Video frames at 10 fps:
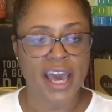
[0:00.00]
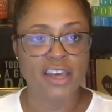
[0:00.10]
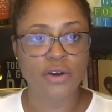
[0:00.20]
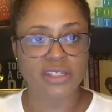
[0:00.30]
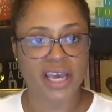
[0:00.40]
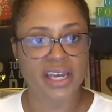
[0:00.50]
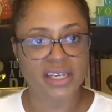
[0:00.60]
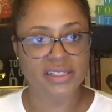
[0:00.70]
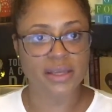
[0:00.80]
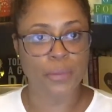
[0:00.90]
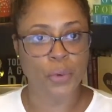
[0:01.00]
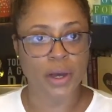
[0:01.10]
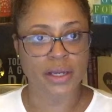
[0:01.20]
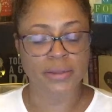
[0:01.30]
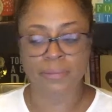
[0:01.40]
and you're dating
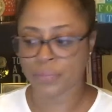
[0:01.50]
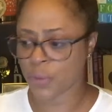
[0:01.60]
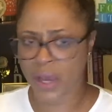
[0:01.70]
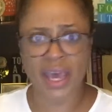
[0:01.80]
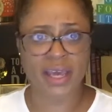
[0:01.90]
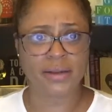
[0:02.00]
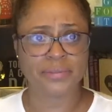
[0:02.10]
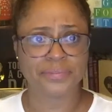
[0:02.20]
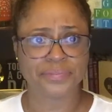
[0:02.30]
someone, okay?